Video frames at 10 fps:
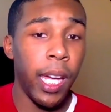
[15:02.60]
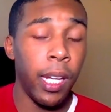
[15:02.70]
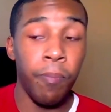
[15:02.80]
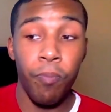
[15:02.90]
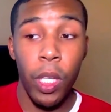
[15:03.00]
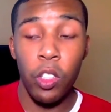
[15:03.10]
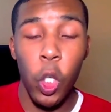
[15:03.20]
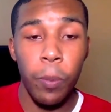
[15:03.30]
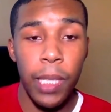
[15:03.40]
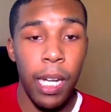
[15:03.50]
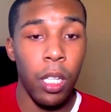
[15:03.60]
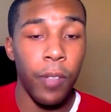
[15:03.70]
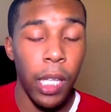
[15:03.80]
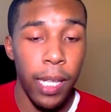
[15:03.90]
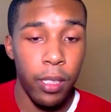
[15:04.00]
in his
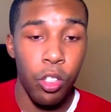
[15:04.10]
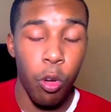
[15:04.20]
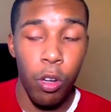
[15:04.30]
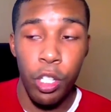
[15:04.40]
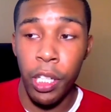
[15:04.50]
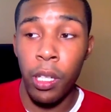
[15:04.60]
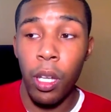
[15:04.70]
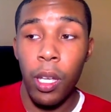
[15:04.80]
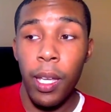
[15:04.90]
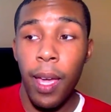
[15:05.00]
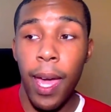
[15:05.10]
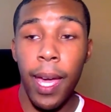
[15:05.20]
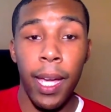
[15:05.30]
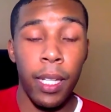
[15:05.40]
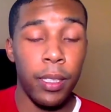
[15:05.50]
hometown of Atlanta, Georgia,
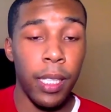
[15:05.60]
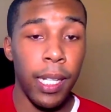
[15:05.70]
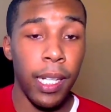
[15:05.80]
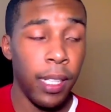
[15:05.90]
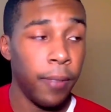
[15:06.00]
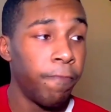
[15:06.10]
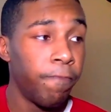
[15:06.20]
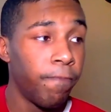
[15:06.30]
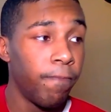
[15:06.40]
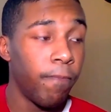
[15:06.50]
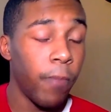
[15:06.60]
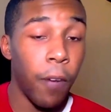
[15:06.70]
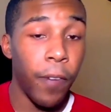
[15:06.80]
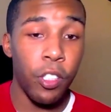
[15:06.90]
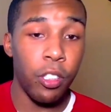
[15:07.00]
and
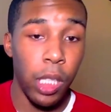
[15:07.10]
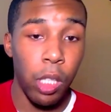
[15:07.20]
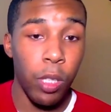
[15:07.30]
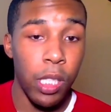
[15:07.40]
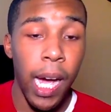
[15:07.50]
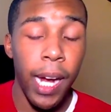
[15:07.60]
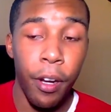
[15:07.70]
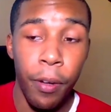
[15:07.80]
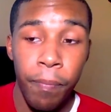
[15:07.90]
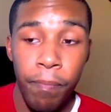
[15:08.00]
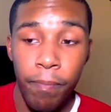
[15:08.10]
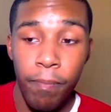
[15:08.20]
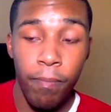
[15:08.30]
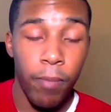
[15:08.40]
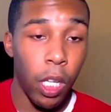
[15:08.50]
eventually retire,
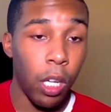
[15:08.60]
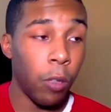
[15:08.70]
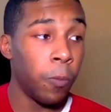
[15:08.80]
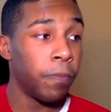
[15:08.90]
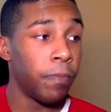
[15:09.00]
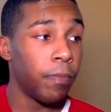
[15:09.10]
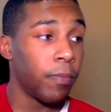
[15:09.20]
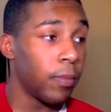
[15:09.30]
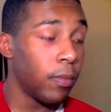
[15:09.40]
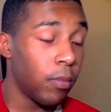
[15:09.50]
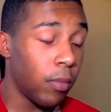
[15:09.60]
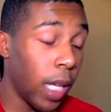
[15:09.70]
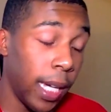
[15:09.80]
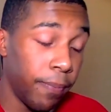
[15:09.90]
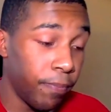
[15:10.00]
you know?
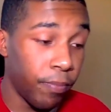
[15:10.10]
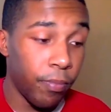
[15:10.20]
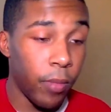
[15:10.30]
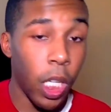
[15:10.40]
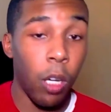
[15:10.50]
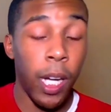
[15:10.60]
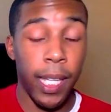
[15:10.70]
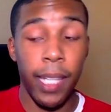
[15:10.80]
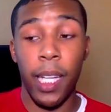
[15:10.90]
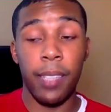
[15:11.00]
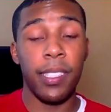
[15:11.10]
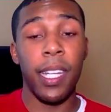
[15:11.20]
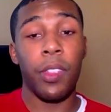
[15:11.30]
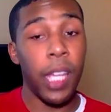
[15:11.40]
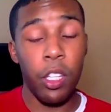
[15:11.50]
And, you know, again, like I
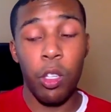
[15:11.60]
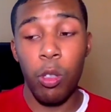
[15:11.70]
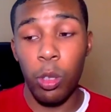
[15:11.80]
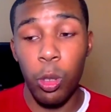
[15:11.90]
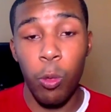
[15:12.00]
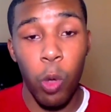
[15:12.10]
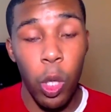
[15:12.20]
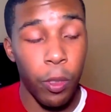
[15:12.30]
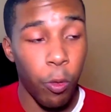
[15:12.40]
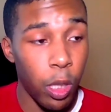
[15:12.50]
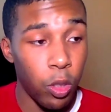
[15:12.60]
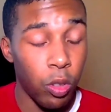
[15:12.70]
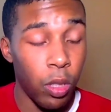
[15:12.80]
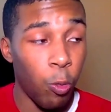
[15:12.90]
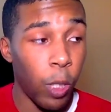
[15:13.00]
said, thank you to Lou Williams for
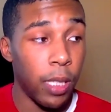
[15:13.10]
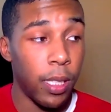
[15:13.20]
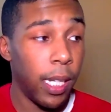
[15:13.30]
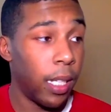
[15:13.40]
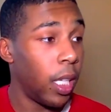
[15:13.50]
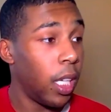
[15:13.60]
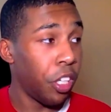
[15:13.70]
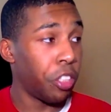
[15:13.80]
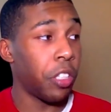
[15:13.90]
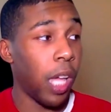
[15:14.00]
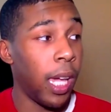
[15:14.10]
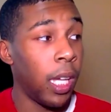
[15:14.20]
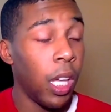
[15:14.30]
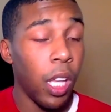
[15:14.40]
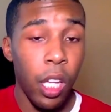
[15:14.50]
what he did.
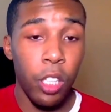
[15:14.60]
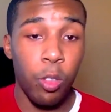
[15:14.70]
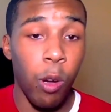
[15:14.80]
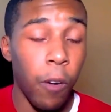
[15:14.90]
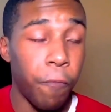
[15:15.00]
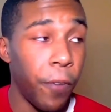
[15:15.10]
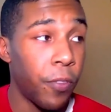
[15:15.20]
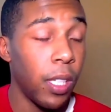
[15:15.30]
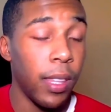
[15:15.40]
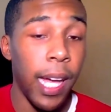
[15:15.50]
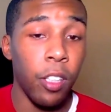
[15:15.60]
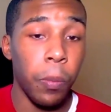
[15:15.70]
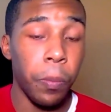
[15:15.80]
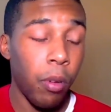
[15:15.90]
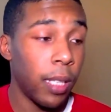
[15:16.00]
Yesterday, he scored
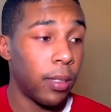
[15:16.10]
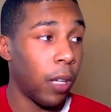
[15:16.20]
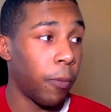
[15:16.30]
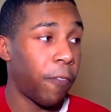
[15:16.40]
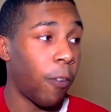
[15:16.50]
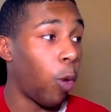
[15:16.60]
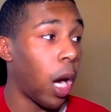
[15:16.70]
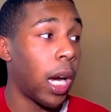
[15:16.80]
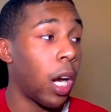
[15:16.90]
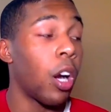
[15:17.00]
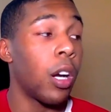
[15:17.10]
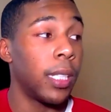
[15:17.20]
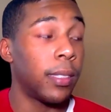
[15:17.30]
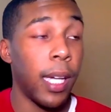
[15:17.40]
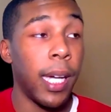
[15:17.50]
15,000 points. And from what I
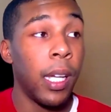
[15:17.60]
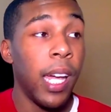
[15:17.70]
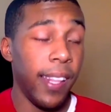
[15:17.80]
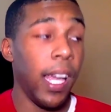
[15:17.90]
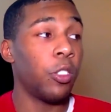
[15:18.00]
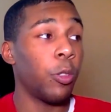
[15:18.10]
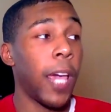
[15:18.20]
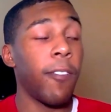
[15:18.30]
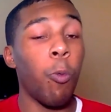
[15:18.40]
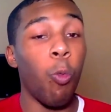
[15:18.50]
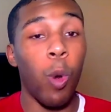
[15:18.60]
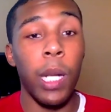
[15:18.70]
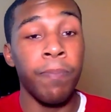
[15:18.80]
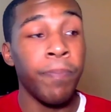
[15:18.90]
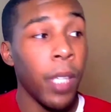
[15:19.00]
heard, he said, and they also gave him
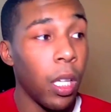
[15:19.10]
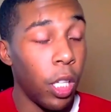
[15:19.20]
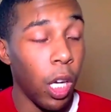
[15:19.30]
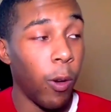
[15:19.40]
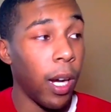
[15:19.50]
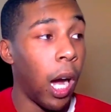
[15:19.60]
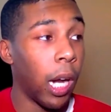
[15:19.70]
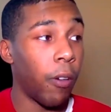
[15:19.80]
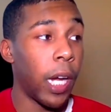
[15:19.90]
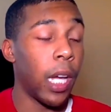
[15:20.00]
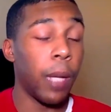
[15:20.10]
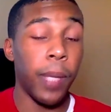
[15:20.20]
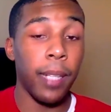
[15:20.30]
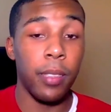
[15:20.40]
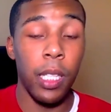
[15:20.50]
one, you know, an honorary
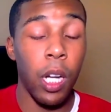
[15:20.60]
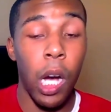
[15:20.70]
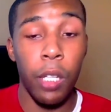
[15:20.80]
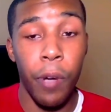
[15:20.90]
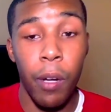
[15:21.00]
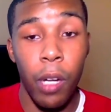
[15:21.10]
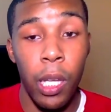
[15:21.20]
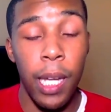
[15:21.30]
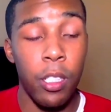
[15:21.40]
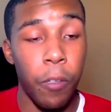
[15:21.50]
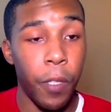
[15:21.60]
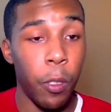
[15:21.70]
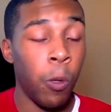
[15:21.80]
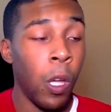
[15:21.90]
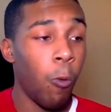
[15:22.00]

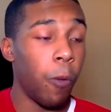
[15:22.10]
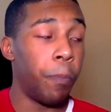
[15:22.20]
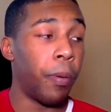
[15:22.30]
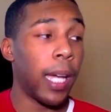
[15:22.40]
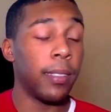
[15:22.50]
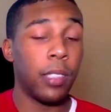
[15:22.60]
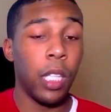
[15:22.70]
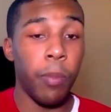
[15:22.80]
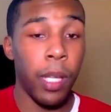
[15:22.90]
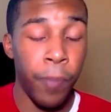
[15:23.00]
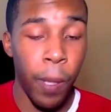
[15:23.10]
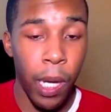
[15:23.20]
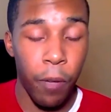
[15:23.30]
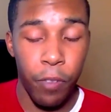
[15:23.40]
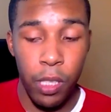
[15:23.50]
interview with Brian Seaman
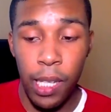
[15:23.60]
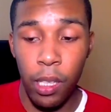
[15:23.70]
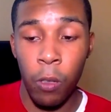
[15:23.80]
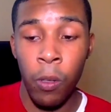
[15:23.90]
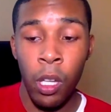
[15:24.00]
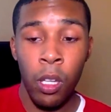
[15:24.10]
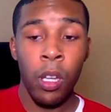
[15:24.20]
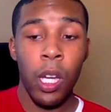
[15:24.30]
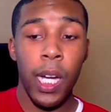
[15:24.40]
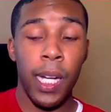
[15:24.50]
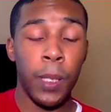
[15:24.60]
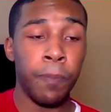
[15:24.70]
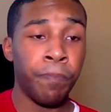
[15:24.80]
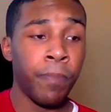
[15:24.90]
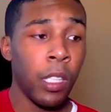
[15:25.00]
and Mike Fratello.
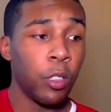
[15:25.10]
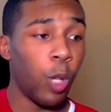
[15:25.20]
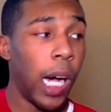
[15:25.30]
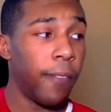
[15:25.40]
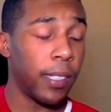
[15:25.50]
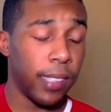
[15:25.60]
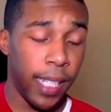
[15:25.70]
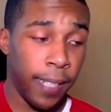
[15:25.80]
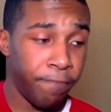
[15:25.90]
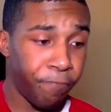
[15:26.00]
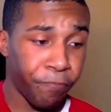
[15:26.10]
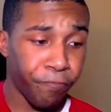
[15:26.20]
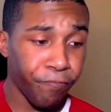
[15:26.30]
So obviously,